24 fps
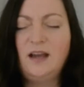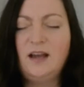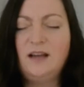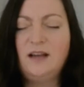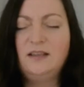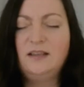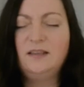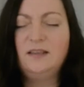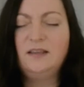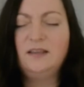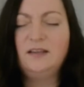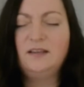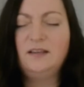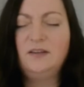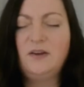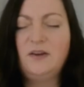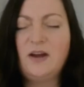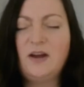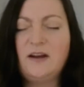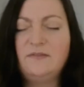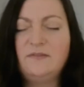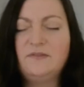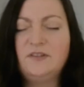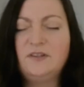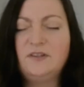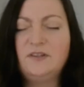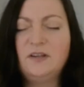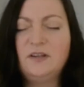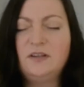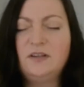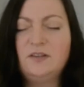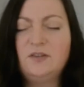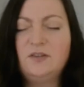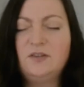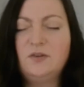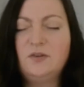and that you have to
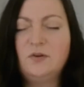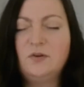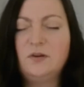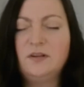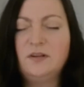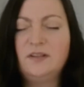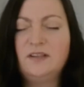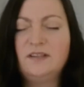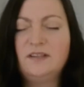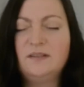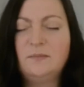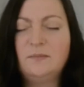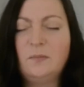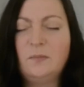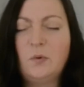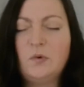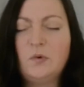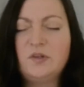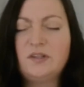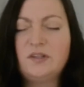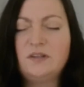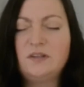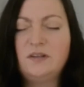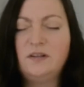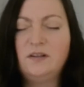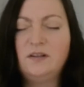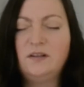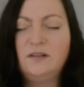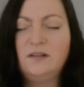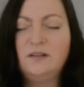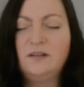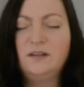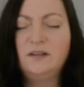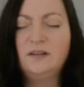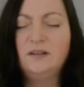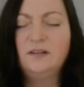endure these emotional